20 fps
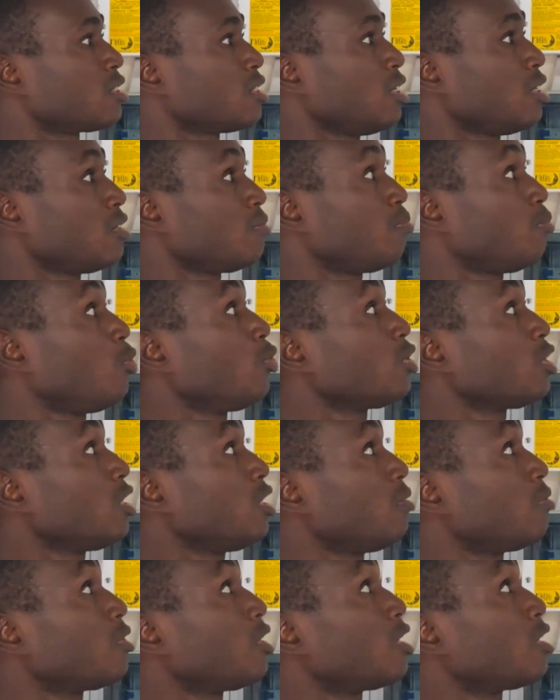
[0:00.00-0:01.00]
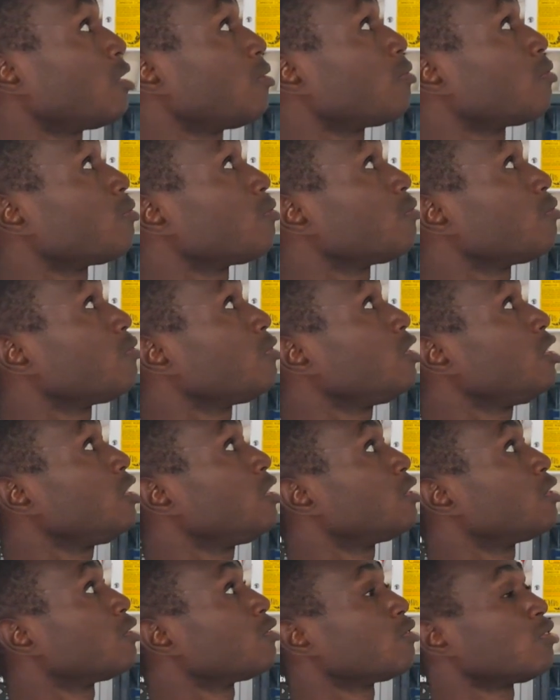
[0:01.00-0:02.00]
are both of them gonna
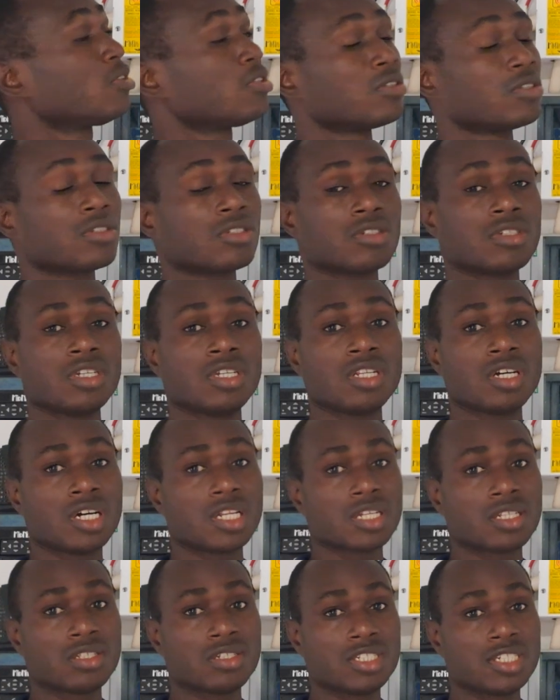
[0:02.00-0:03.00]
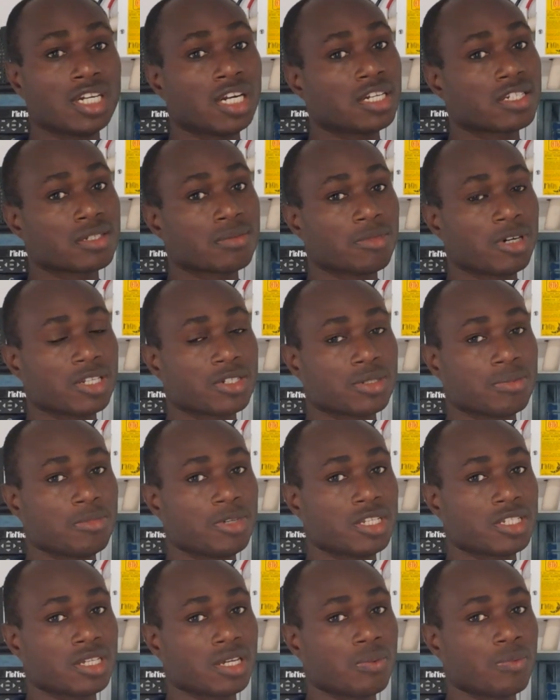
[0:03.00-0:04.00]
need to run in order to charge the battery
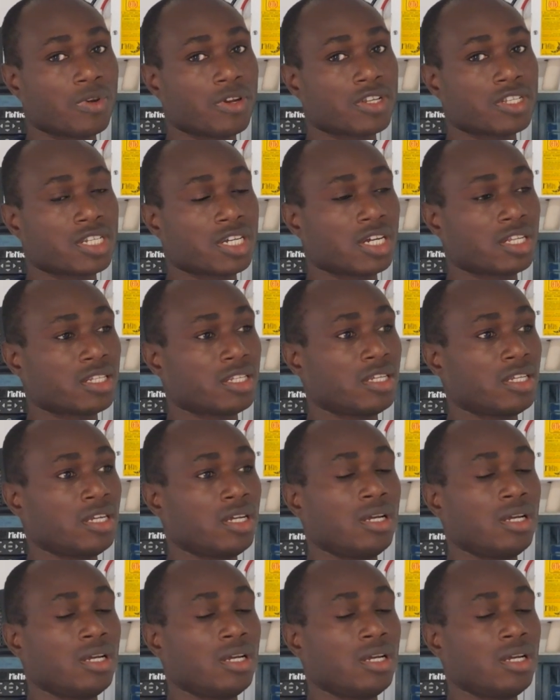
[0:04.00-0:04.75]
based on where it's at.